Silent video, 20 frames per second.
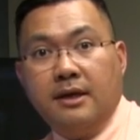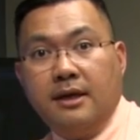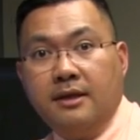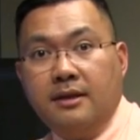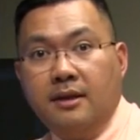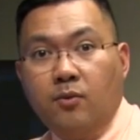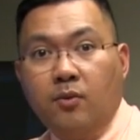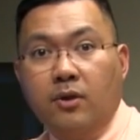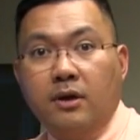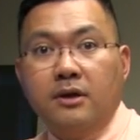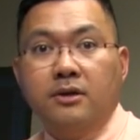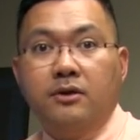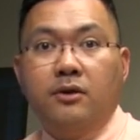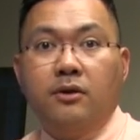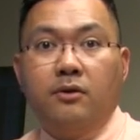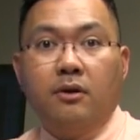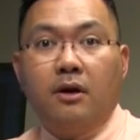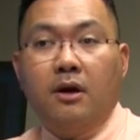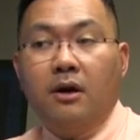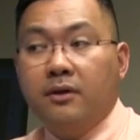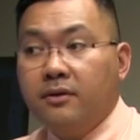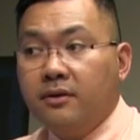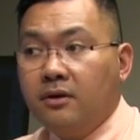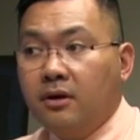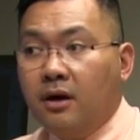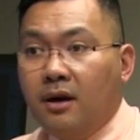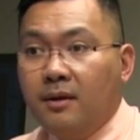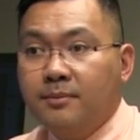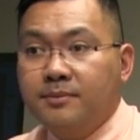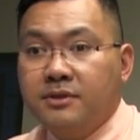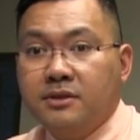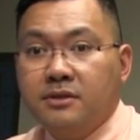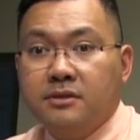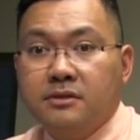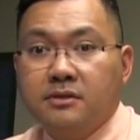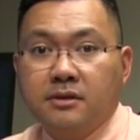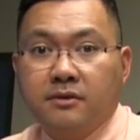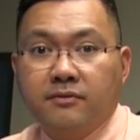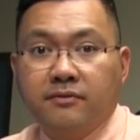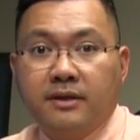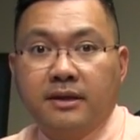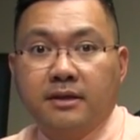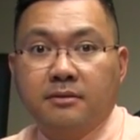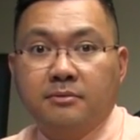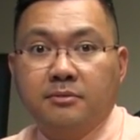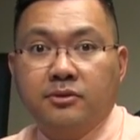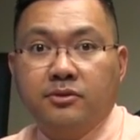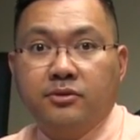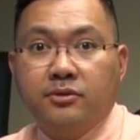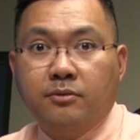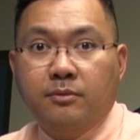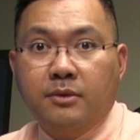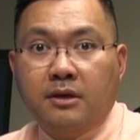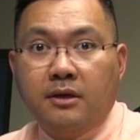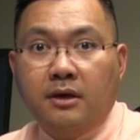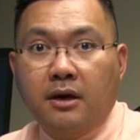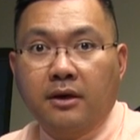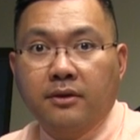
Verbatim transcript: and they want to know are there options available to me